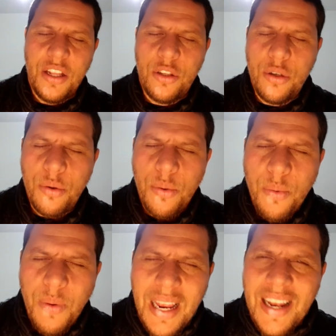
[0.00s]
To
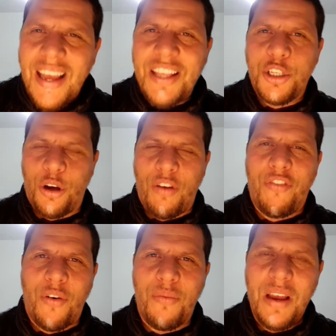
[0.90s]
really enjoy
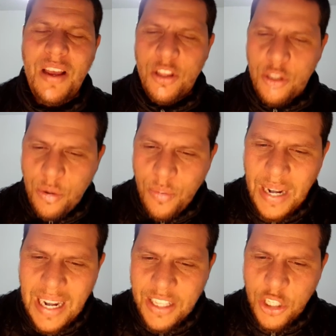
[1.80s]
from to
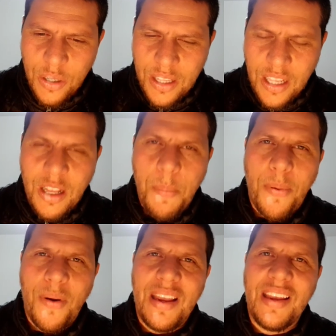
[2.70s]
really enjoy in deep
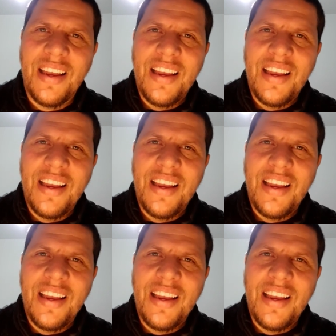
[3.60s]
way